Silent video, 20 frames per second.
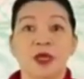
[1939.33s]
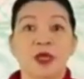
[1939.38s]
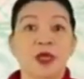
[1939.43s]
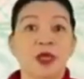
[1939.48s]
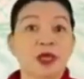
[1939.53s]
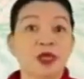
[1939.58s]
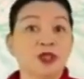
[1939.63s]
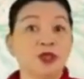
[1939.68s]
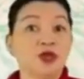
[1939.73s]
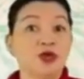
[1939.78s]

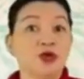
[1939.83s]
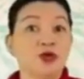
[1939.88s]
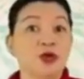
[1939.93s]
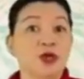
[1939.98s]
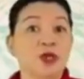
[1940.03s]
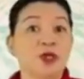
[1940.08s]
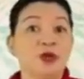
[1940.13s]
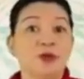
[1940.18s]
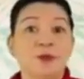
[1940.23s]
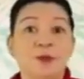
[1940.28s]
In
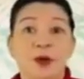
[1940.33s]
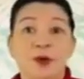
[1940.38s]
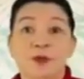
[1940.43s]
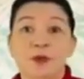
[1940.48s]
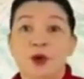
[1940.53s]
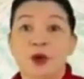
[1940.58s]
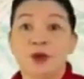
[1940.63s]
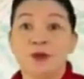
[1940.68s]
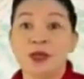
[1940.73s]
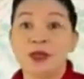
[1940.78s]
doing your
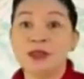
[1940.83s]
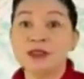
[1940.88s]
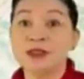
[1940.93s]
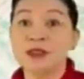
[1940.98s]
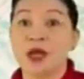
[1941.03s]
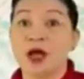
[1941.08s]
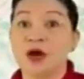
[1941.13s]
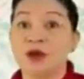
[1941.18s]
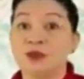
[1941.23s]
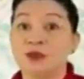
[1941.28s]
performance
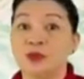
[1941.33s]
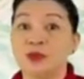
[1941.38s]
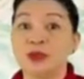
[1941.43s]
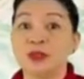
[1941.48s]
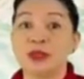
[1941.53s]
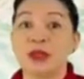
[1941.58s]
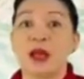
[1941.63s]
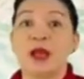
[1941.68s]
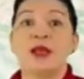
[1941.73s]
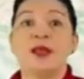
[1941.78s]
output
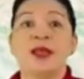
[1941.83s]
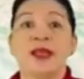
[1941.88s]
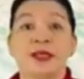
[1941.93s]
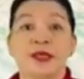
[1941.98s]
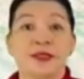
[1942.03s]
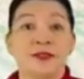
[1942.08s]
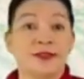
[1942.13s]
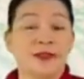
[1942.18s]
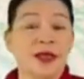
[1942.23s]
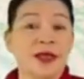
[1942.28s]
like a
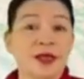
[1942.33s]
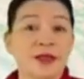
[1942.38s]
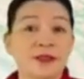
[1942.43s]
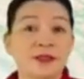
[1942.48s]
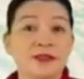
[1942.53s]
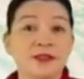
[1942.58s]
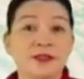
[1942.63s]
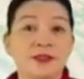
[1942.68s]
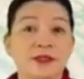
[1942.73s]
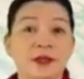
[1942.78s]

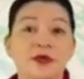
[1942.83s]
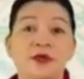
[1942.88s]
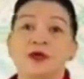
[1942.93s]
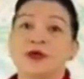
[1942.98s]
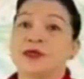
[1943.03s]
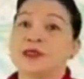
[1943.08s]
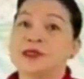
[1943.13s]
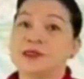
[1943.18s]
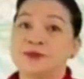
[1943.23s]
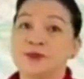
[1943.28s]
dance,
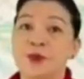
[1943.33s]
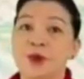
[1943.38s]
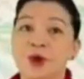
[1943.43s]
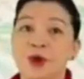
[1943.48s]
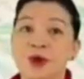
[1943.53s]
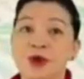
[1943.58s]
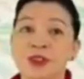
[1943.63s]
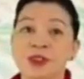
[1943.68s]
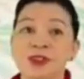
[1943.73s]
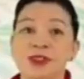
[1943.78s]

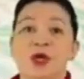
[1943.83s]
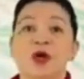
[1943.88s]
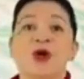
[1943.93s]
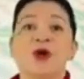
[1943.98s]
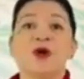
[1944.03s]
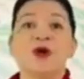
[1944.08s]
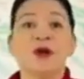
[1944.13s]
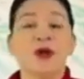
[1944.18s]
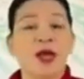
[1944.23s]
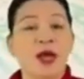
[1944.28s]
sports,
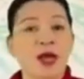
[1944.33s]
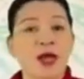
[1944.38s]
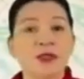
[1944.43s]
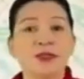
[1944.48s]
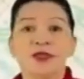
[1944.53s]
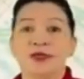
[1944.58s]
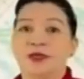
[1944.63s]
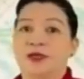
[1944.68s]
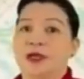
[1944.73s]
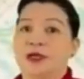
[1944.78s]
or
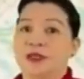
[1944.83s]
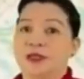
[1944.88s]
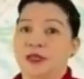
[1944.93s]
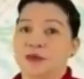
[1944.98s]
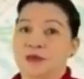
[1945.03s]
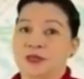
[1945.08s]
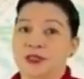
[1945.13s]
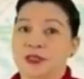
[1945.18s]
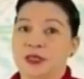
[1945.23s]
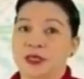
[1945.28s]
other
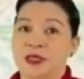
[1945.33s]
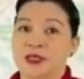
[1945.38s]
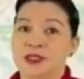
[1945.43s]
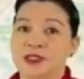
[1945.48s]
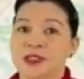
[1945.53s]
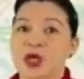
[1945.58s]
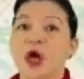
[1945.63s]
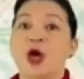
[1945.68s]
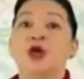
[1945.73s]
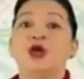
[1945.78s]
activities,
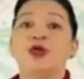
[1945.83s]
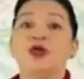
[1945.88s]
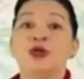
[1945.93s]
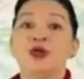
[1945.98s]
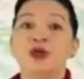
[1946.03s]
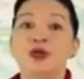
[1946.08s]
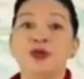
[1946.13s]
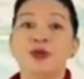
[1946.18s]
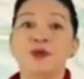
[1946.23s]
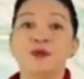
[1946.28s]

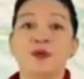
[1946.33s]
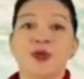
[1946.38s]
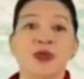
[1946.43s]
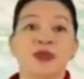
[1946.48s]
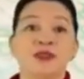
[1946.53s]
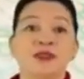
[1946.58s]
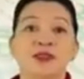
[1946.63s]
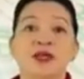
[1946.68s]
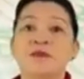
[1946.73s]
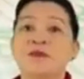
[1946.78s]
you may
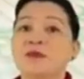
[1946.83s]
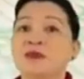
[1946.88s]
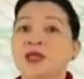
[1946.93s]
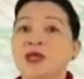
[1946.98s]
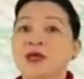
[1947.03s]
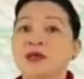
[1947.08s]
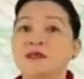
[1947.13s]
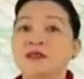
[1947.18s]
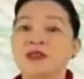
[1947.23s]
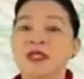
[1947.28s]

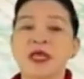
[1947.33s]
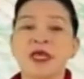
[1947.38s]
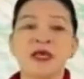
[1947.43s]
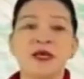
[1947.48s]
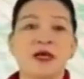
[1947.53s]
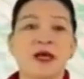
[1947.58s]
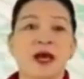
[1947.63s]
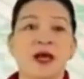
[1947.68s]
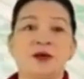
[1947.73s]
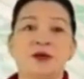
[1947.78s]
sometimes
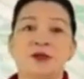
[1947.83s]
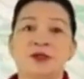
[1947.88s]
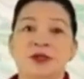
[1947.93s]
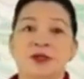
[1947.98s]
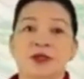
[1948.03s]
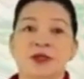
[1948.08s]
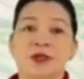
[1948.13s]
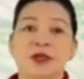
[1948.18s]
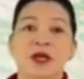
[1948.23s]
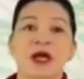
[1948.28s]

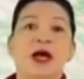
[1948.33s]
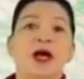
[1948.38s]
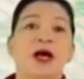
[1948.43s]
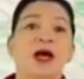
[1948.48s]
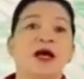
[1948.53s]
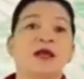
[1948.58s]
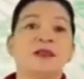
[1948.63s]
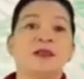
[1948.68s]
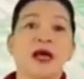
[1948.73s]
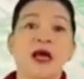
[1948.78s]
encounter
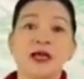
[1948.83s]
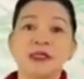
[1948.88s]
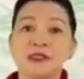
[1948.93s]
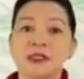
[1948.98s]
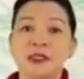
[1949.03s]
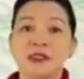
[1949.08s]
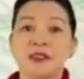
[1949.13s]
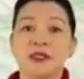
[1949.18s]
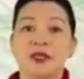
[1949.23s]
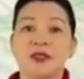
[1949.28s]
an
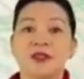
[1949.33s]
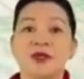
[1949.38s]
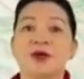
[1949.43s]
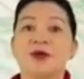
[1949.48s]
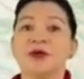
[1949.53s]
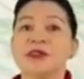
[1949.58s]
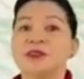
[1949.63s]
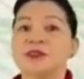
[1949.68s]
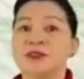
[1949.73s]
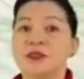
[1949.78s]
accident
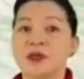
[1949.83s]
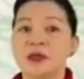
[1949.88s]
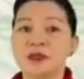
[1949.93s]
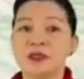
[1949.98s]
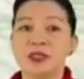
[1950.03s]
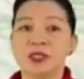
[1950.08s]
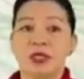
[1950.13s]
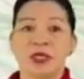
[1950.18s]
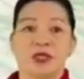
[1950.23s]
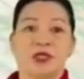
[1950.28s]

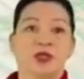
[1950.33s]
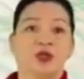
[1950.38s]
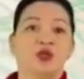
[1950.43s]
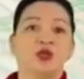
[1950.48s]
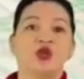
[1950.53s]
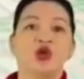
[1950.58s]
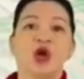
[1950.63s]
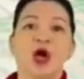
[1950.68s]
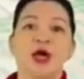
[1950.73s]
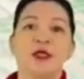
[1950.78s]
resulting
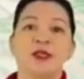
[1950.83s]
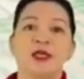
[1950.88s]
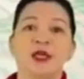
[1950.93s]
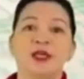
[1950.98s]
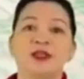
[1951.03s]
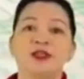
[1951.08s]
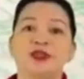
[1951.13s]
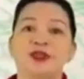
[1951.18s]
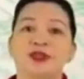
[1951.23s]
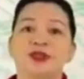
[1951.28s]
to an
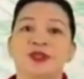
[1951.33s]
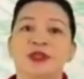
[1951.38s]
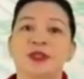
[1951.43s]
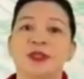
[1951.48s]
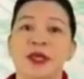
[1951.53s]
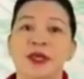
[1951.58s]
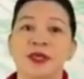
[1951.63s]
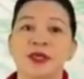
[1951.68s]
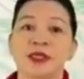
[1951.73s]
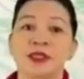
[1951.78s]
injured
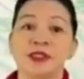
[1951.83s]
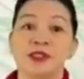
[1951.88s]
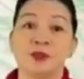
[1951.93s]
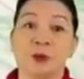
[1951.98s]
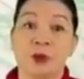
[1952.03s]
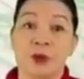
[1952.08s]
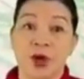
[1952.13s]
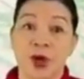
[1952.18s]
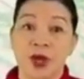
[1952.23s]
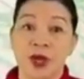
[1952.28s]
like a
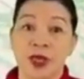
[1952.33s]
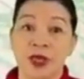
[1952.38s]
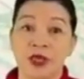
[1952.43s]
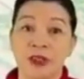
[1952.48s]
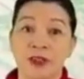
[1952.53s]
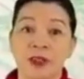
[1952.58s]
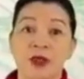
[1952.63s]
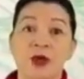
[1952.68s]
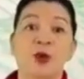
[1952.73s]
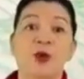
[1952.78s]

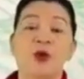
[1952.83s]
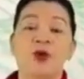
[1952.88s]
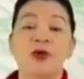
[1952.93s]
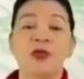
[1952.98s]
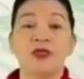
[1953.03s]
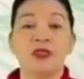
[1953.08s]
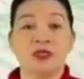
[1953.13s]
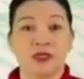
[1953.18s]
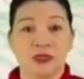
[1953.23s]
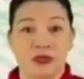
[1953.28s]
sprain or
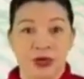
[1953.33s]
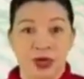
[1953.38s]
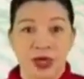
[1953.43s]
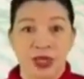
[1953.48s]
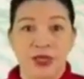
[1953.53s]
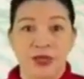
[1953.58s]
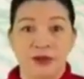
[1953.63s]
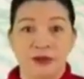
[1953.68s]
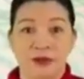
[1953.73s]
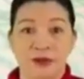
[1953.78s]

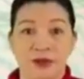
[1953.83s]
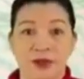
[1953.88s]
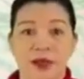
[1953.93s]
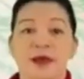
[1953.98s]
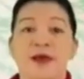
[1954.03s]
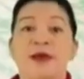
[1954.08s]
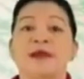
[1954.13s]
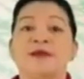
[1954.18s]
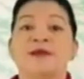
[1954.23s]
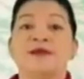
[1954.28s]
strain.
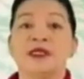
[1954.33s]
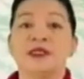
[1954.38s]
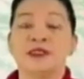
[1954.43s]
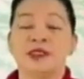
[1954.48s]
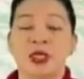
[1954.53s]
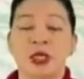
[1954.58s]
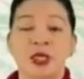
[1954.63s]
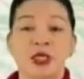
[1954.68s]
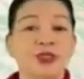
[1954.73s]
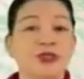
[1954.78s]
This
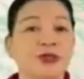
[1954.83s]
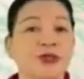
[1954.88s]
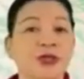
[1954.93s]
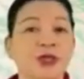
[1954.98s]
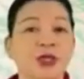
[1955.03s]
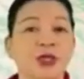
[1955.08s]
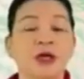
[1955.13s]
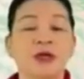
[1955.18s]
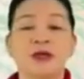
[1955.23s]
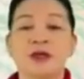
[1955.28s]
injury
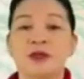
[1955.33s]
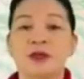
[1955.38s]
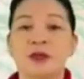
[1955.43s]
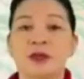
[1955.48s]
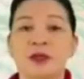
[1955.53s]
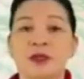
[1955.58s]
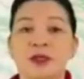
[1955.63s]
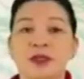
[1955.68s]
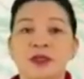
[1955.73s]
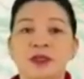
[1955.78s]

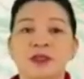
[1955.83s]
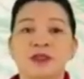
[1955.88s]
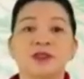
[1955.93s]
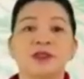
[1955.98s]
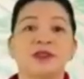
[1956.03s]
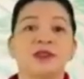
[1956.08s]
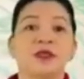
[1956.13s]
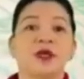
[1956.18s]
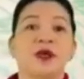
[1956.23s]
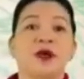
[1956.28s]
occurs
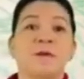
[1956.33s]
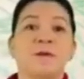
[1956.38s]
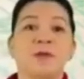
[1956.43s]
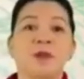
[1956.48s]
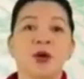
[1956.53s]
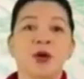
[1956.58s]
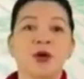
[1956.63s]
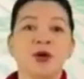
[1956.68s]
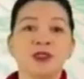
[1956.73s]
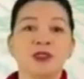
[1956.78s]

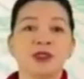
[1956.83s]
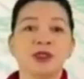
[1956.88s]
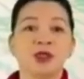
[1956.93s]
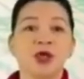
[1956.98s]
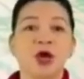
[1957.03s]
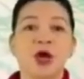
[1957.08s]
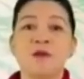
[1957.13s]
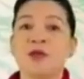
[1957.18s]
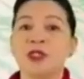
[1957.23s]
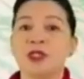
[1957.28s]
most
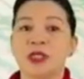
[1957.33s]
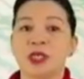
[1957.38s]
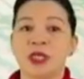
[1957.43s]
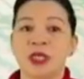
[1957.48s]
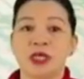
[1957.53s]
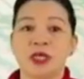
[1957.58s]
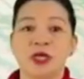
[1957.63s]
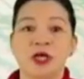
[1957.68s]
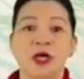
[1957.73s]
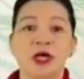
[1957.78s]
commonly
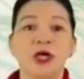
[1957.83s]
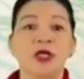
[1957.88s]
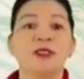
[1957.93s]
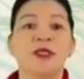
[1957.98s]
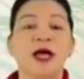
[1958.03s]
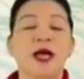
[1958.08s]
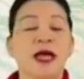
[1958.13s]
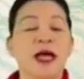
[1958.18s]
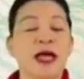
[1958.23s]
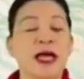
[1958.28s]
on
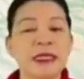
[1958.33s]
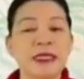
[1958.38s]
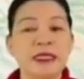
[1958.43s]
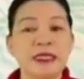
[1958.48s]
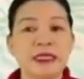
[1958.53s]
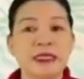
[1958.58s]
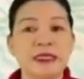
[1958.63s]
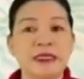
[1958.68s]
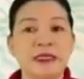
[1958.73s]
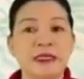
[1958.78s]
the
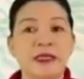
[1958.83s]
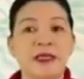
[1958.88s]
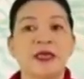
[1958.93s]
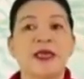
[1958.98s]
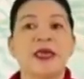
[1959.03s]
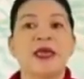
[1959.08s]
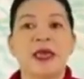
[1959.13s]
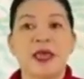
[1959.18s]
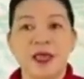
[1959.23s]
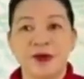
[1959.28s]
ankle
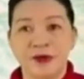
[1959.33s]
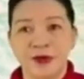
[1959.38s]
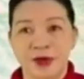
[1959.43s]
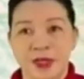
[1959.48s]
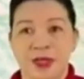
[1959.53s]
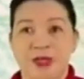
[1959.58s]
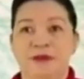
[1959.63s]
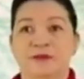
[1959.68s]
area.